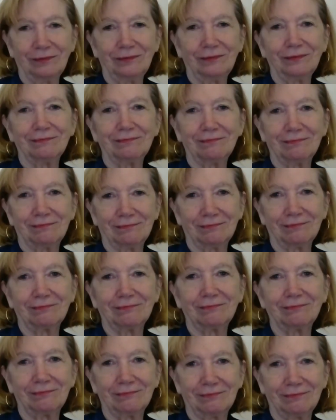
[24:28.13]
And,
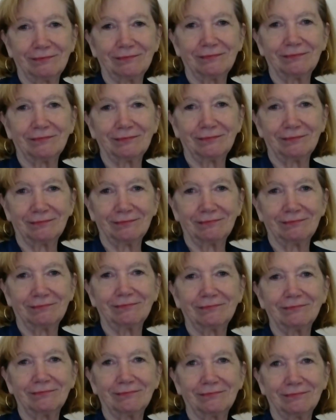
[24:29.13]
that's why
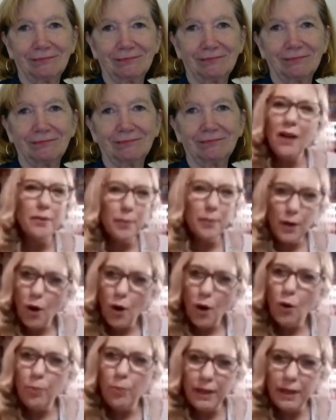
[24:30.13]
I do call
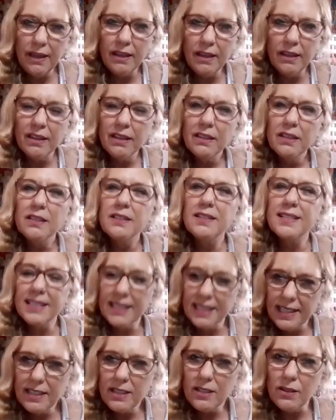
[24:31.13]
coping
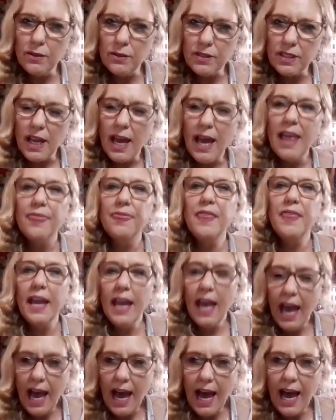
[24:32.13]
skills. They
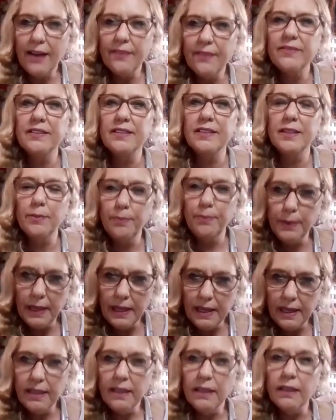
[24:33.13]
have to
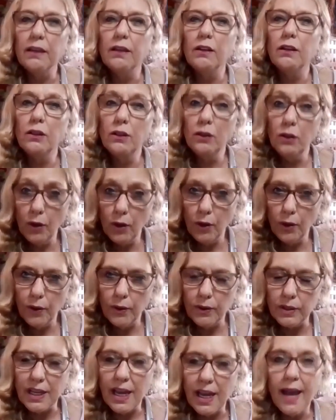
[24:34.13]
be
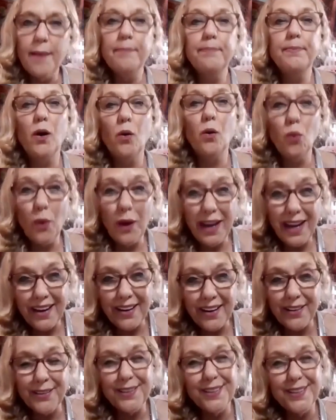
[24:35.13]
learned. But
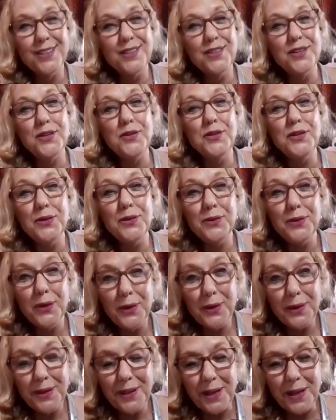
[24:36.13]
where do you
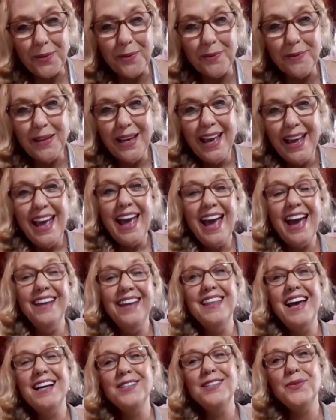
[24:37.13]
learn them?
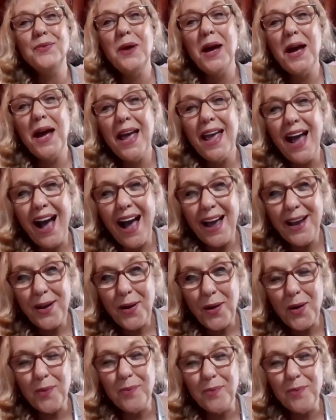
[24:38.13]
And that's why I hope